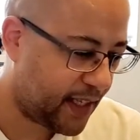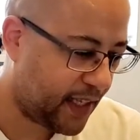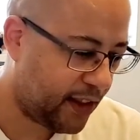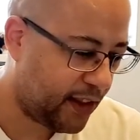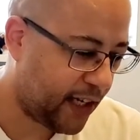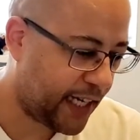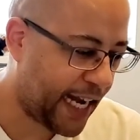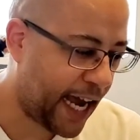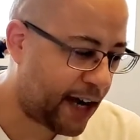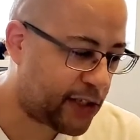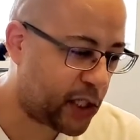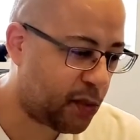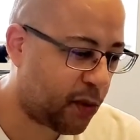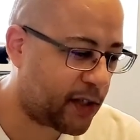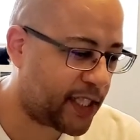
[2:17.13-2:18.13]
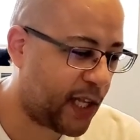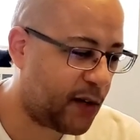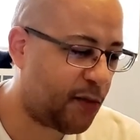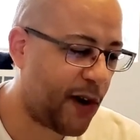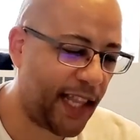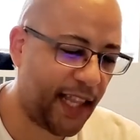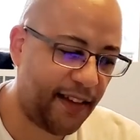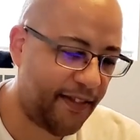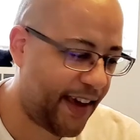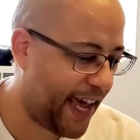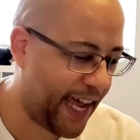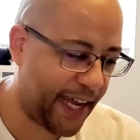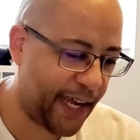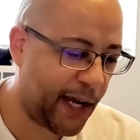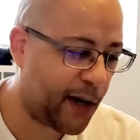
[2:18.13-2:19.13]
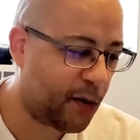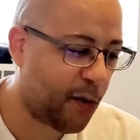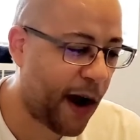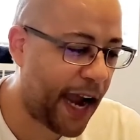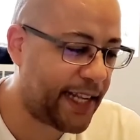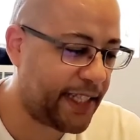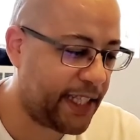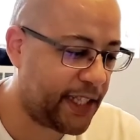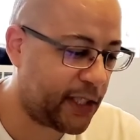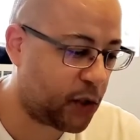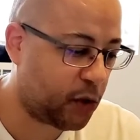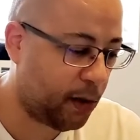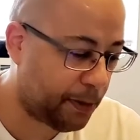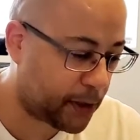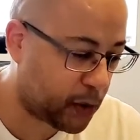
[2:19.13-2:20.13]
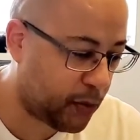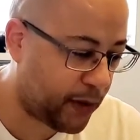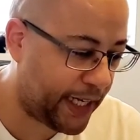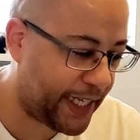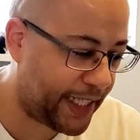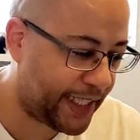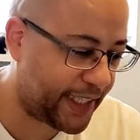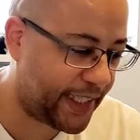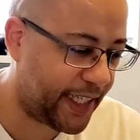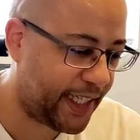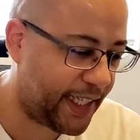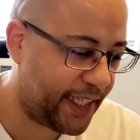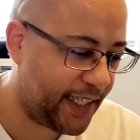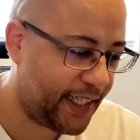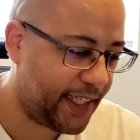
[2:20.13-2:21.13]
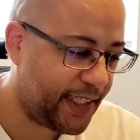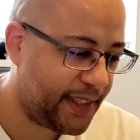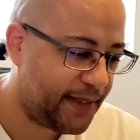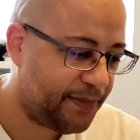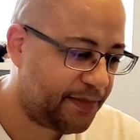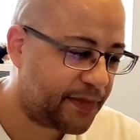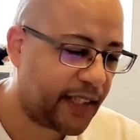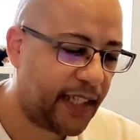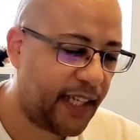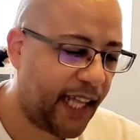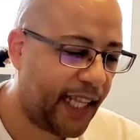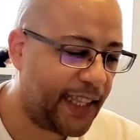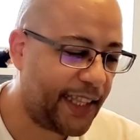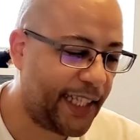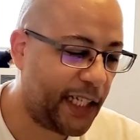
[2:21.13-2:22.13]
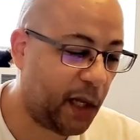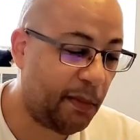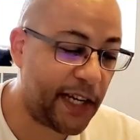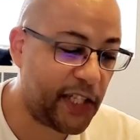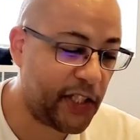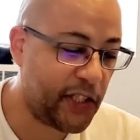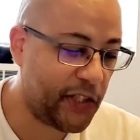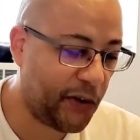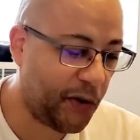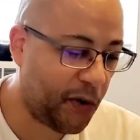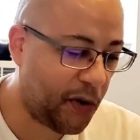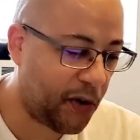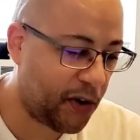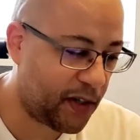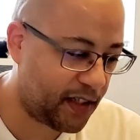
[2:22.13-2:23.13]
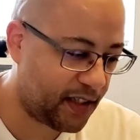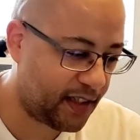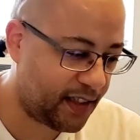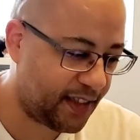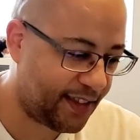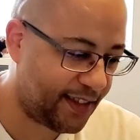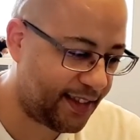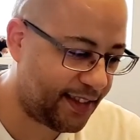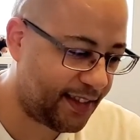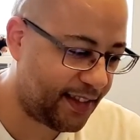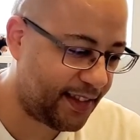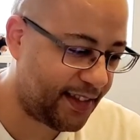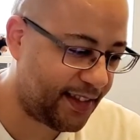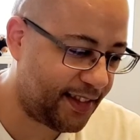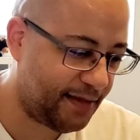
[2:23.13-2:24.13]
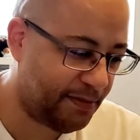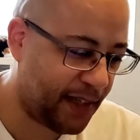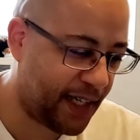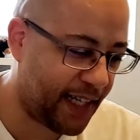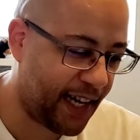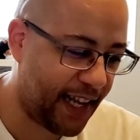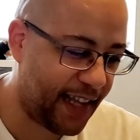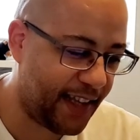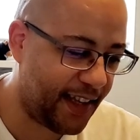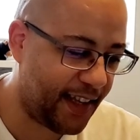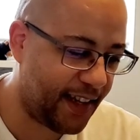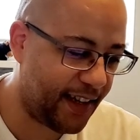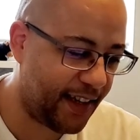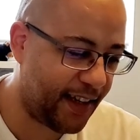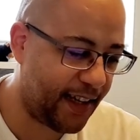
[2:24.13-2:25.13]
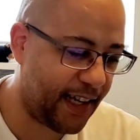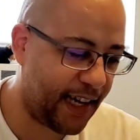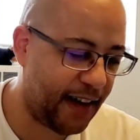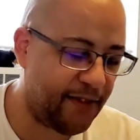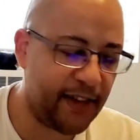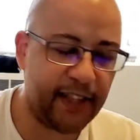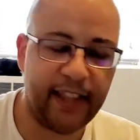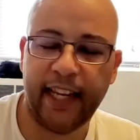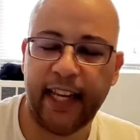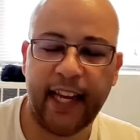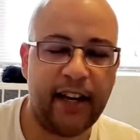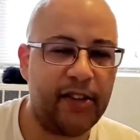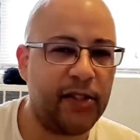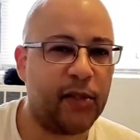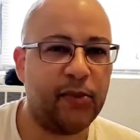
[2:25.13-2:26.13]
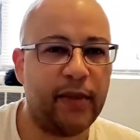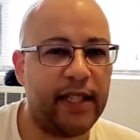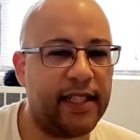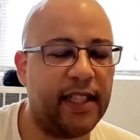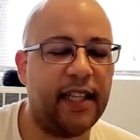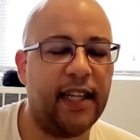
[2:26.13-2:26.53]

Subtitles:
Look at how she works on releve. Right into this triple twist. A little bit short, but everything else was